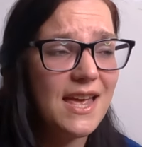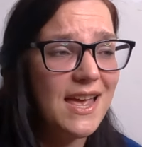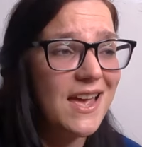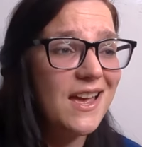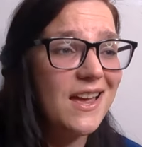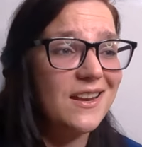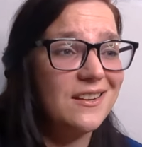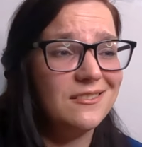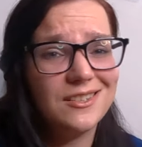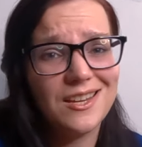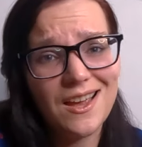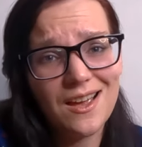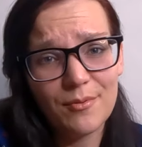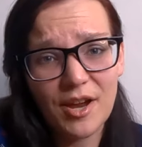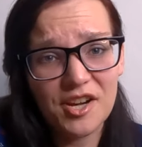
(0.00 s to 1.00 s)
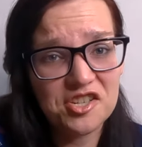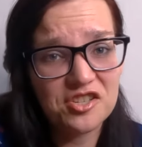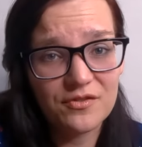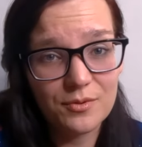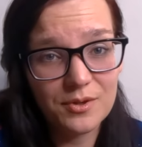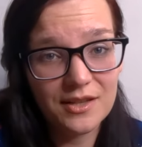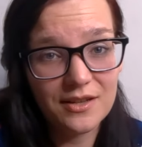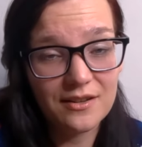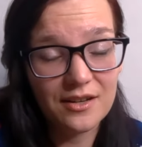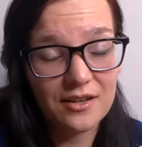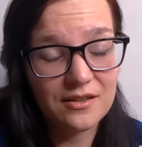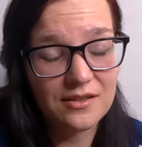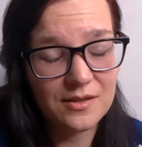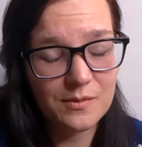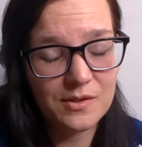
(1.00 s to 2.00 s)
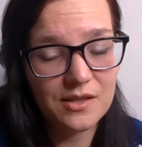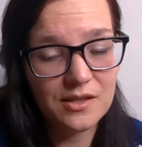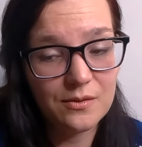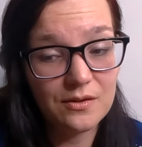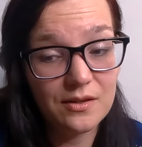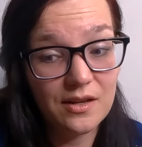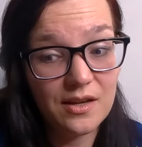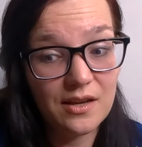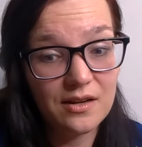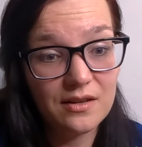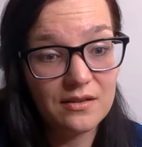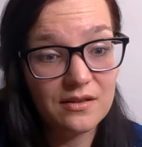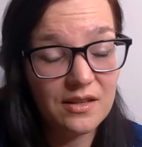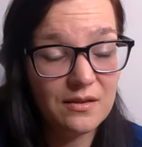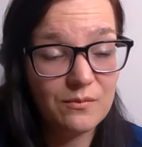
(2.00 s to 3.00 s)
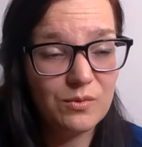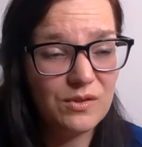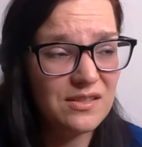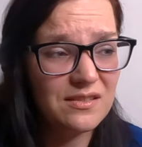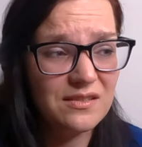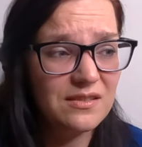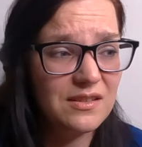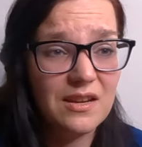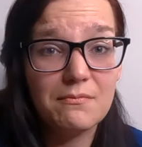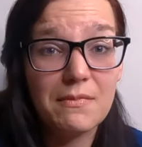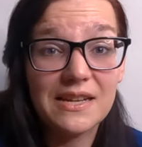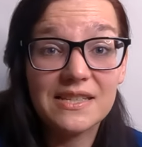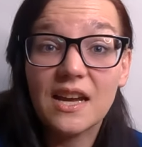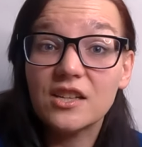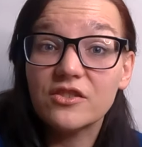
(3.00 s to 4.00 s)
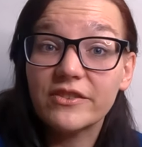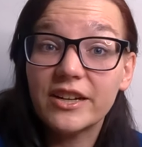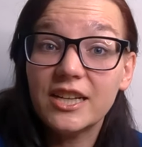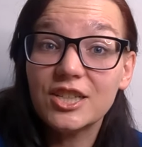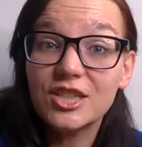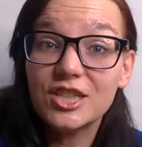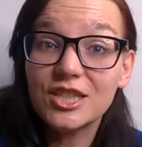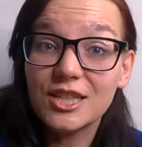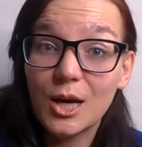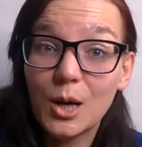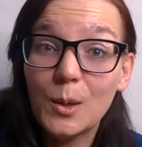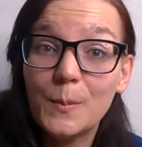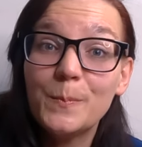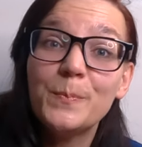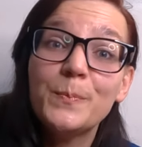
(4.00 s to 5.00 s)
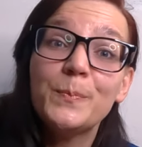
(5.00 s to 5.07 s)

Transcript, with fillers: and yeah, I just threw it in there because it was cute and it was in my size range. So